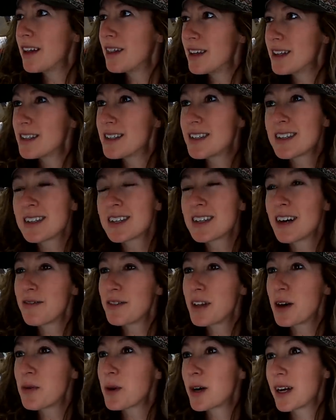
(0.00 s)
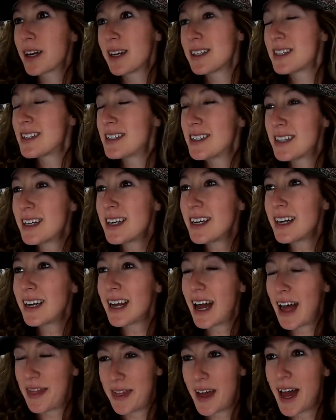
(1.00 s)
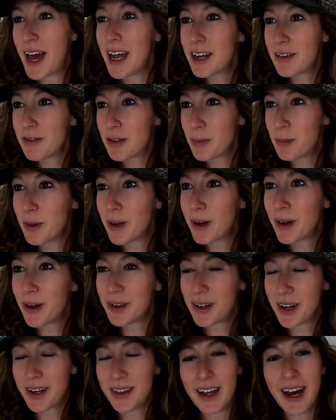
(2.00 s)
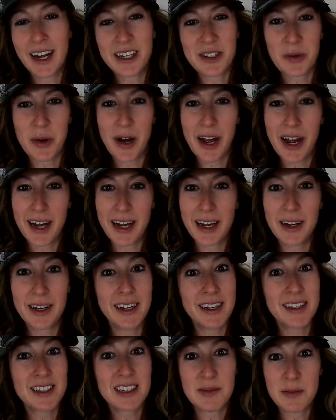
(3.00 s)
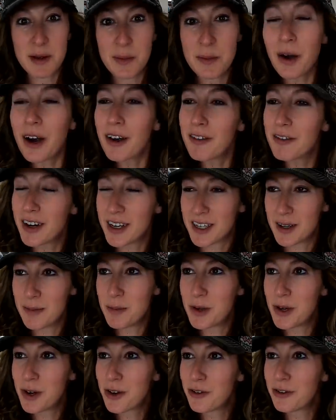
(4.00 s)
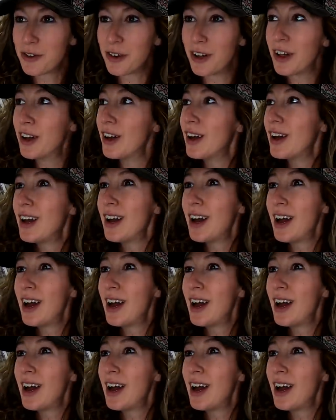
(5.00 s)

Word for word: And this oh, is stuff that we're going to see at the end of the build. And that's why it needs to be perfect and beautiful.